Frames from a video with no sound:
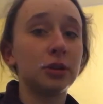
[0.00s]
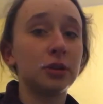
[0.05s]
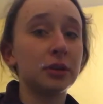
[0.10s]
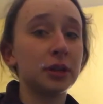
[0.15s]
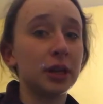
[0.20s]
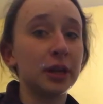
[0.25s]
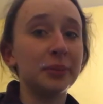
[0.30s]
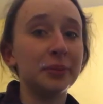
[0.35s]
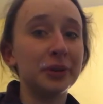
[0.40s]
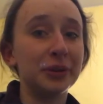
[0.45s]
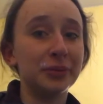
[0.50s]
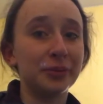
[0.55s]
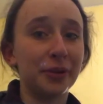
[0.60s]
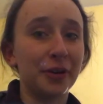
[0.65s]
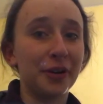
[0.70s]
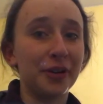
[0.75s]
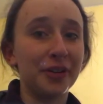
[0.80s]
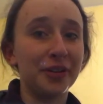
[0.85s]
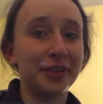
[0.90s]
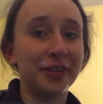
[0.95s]
Don't get me
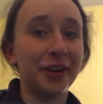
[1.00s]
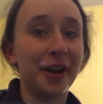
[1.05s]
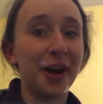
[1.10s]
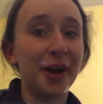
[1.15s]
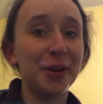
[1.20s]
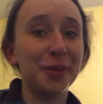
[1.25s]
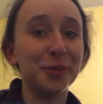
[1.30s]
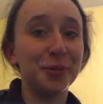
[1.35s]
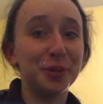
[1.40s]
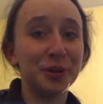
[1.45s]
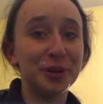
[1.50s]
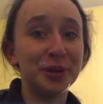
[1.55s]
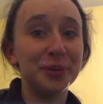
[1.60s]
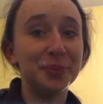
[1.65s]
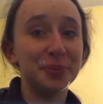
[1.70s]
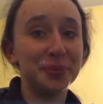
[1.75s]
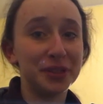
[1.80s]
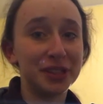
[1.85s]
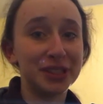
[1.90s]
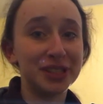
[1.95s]
wrong, I will
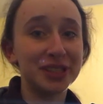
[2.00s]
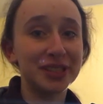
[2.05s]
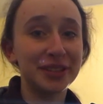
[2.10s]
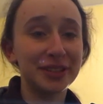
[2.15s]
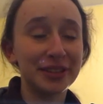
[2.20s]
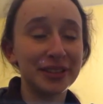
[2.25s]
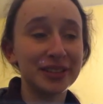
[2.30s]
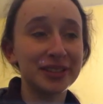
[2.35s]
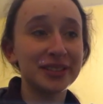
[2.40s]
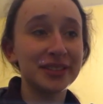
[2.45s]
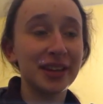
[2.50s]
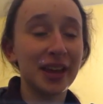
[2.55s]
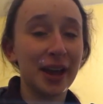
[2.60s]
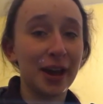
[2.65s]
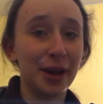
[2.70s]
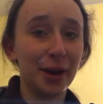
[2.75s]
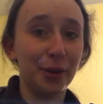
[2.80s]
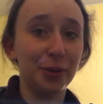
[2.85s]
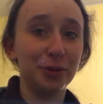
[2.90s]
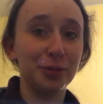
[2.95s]
miss this
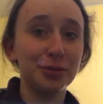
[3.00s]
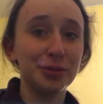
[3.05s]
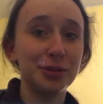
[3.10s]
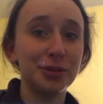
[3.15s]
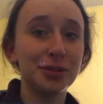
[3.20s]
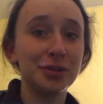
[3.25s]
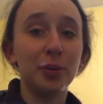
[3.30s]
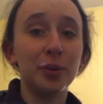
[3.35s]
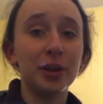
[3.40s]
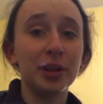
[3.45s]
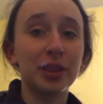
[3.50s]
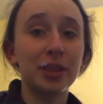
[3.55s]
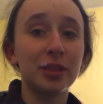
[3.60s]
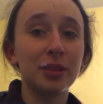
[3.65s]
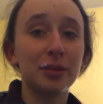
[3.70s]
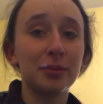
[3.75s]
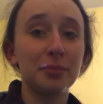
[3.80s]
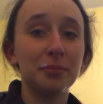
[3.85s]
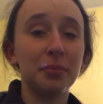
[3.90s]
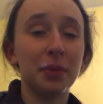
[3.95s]
house with
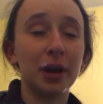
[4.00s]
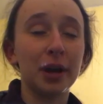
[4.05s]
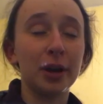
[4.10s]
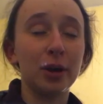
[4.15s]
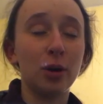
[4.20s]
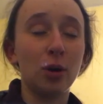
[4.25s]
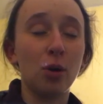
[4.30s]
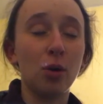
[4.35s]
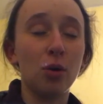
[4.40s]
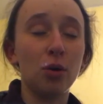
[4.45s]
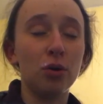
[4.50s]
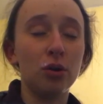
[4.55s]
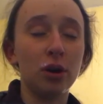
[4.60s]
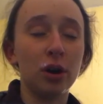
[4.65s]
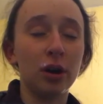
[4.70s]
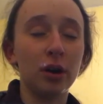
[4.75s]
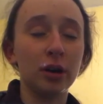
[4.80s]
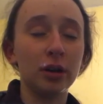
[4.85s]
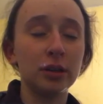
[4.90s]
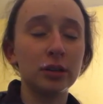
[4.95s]
my whole
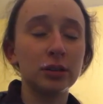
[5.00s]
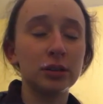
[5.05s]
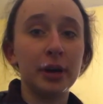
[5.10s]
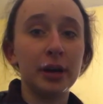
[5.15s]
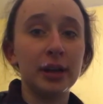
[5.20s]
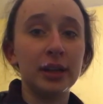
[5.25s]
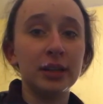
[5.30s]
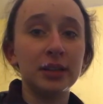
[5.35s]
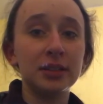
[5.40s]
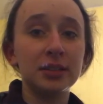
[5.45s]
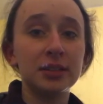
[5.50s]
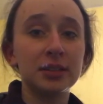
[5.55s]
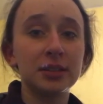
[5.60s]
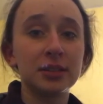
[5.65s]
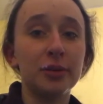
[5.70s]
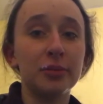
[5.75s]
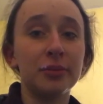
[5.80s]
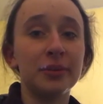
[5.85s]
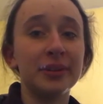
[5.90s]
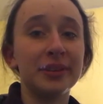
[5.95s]
heart, but
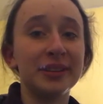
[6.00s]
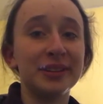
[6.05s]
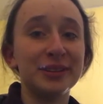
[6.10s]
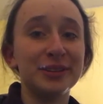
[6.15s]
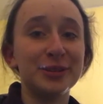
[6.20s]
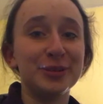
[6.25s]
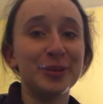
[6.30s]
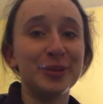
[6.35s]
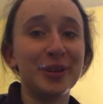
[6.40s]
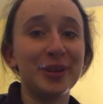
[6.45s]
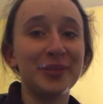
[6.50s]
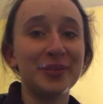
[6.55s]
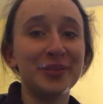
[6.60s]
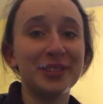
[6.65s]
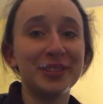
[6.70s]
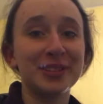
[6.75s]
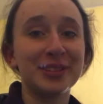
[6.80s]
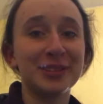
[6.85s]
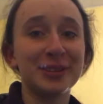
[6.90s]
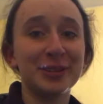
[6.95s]
really do love
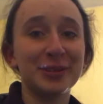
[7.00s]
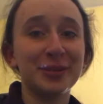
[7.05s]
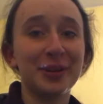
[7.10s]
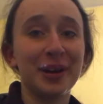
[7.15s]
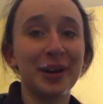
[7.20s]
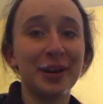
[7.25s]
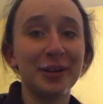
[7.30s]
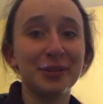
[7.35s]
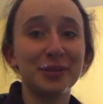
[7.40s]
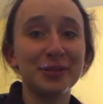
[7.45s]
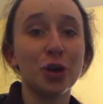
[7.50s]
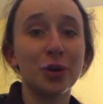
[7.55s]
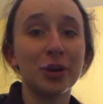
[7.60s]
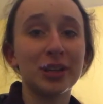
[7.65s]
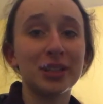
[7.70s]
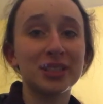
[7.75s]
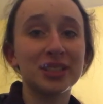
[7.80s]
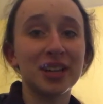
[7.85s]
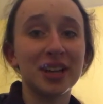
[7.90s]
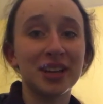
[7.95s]
this new house. So
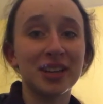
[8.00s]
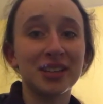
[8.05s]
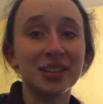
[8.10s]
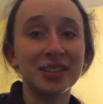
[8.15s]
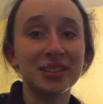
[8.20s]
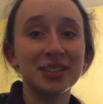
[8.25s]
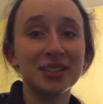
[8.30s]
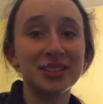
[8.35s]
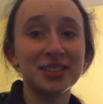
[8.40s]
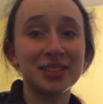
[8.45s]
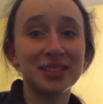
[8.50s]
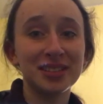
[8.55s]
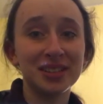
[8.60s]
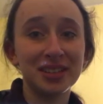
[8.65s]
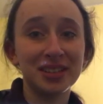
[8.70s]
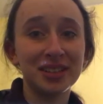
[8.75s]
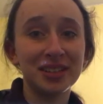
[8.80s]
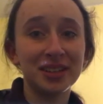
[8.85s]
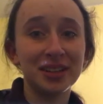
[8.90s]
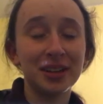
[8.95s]
excited to
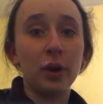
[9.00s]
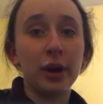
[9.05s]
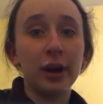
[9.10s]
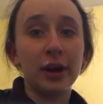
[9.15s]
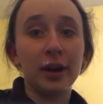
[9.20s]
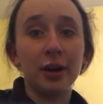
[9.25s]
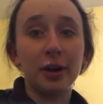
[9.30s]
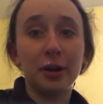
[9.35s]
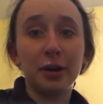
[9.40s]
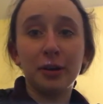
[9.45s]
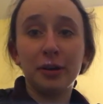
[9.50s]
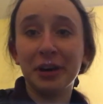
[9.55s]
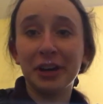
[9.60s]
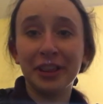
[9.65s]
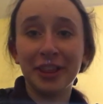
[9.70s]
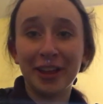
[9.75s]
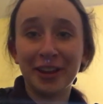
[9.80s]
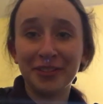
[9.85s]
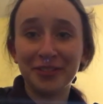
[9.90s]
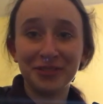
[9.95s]
see where my
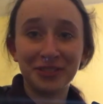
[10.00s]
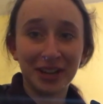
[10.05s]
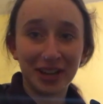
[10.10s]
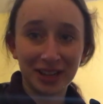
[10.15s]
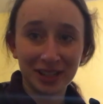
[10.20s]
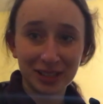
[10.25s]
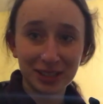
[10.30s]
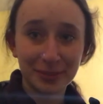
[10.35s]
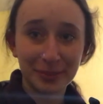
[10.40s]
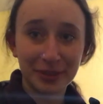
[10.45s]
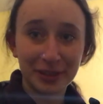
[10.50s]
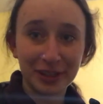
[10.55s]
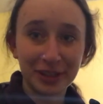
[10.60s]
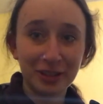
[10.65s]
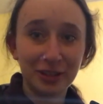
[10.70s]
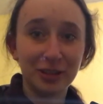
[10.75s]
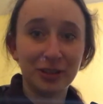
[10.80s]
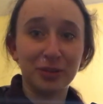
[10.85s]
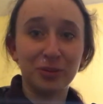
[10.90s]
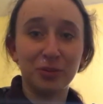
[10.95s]
life takes
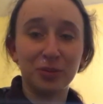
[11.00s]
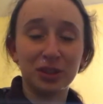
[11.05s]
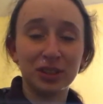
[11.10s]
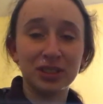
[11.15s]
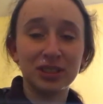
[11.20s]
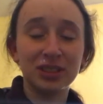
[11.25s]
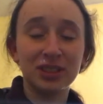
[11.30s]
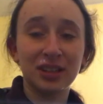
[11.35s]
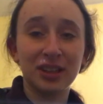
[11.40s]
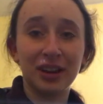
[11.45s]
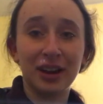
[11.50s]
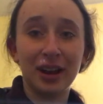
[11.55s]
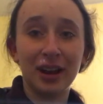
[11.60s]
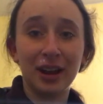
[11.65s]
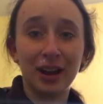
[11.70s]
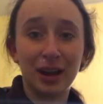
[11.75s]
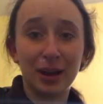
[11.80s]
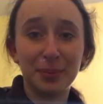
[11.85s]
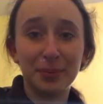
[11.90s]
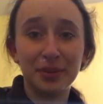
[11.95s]
me and what's gonna
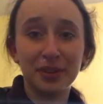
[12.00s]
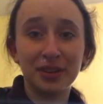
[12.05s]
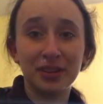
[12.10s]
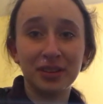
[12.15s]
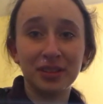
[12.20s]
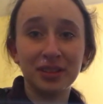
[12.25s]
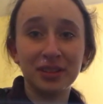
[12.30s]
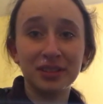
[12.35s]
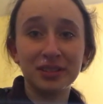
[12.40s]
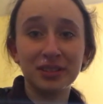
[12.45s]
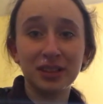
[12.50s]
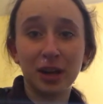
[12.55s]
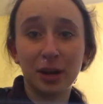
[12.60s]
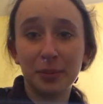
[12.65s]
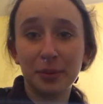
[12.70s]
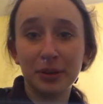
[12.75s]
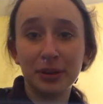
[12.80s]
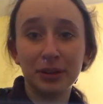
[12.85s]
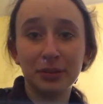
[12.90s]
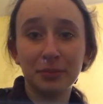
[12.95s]
happen in these
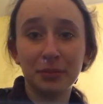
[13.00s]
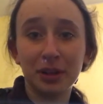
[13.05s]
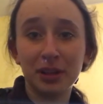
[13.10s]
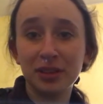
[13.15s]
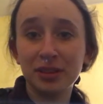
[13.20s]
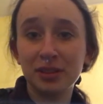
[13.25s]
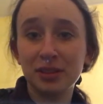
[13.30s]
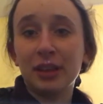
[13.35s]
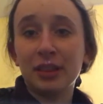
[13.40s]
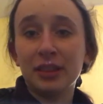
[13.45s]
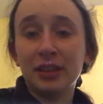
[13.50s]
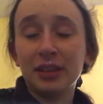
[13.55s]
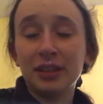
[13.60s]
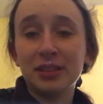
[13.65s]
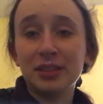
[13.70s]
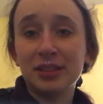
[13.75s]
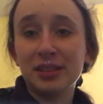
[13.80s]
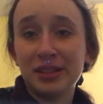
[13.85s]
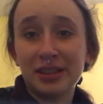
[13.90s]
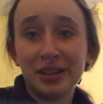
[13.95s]
coming months and
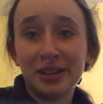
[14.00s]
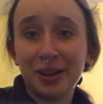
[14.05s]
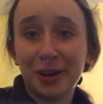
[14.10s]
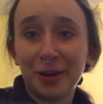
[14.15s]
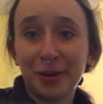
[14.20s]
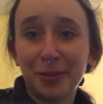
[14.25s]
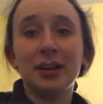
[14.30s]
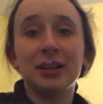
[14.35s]
this year.